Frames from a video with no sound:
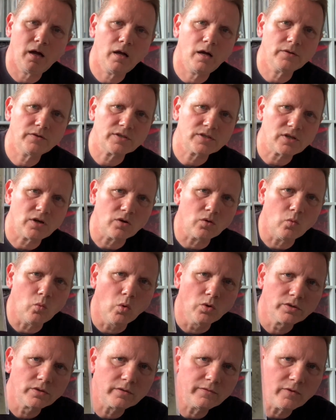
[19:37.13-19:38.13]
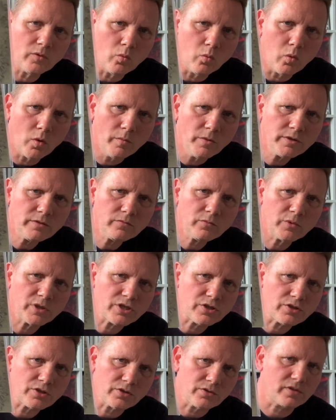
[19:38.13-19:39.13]
the song Wonderful Woman,
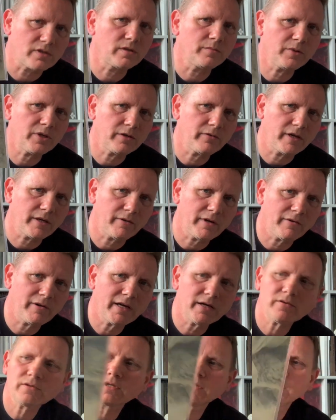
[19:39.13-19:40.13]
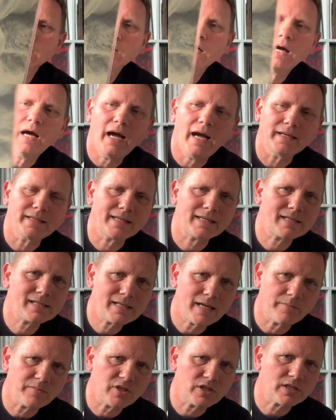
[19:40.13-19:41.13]
which doesn't appear anywhere else, and
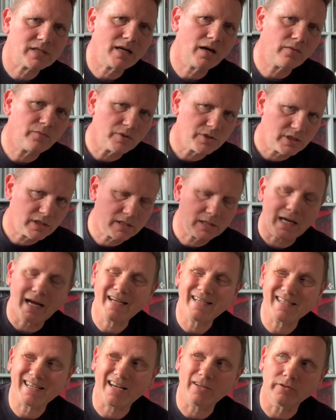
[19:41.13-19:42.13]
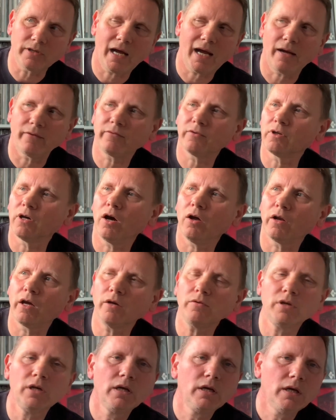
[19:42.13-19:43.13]
Accept Yourself, which is Hazel and the Hatful of Hollow,
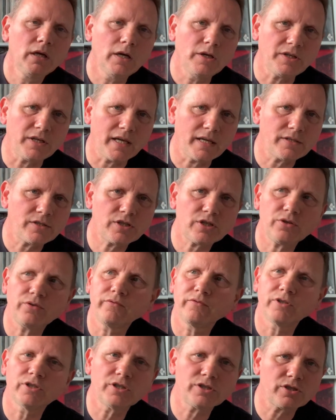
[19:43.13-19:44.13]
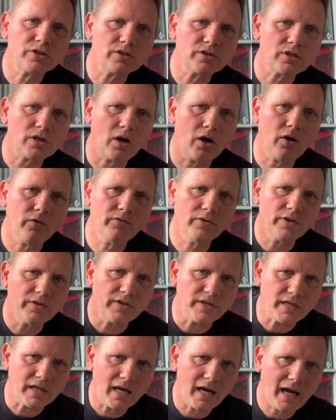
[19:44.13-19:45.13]
and you get 2 versions of
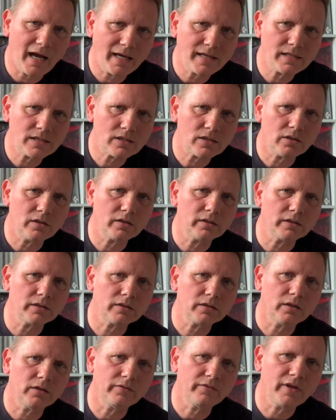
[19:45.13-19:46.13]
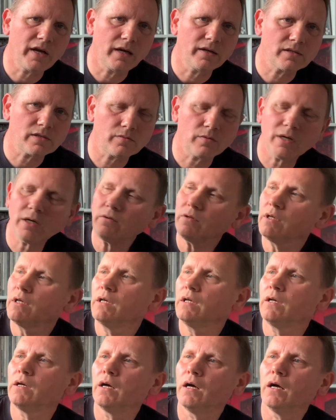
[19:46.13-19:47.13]
the A-side of that as well.
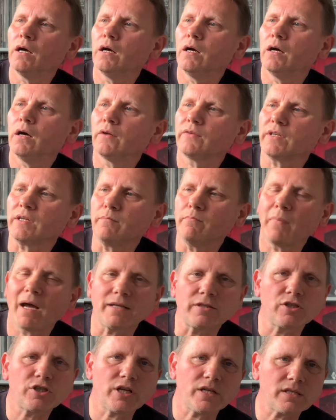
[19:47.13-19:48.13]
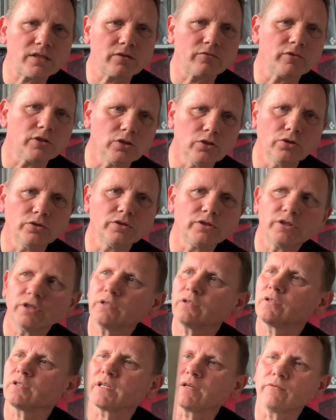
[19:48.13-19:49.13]
I think Manchester and London,
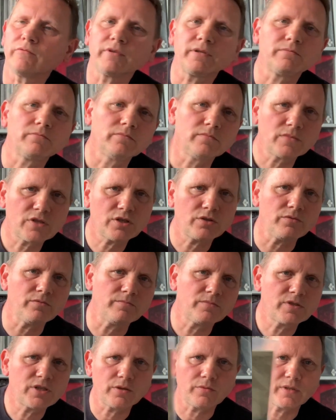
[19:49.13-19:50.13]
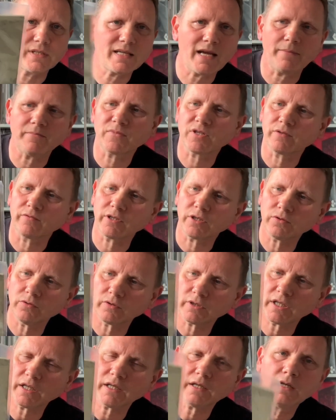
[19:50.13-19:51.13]
because they were two attempts at
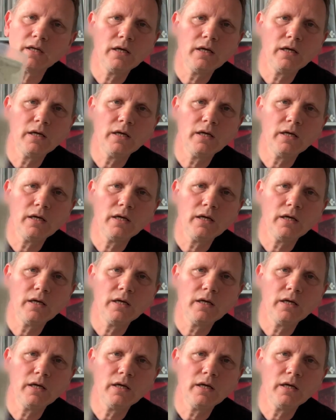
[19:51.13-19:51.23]
recording it.